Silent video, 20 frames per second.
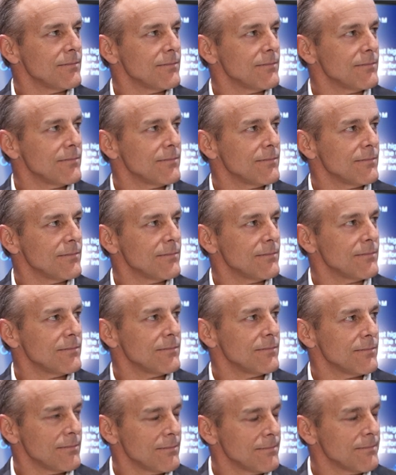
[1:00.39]

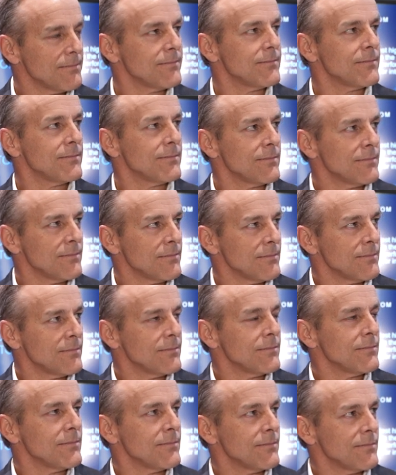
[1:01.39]

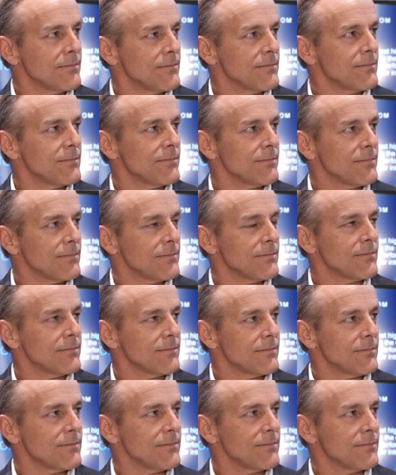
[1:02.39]

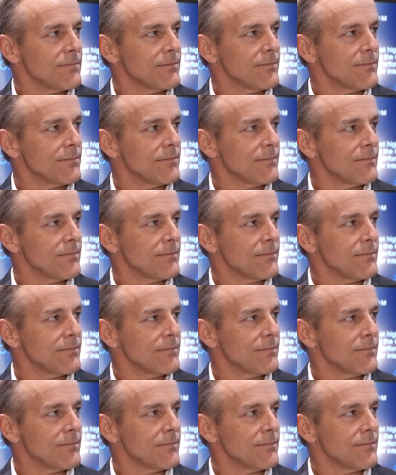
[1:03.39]
(silent)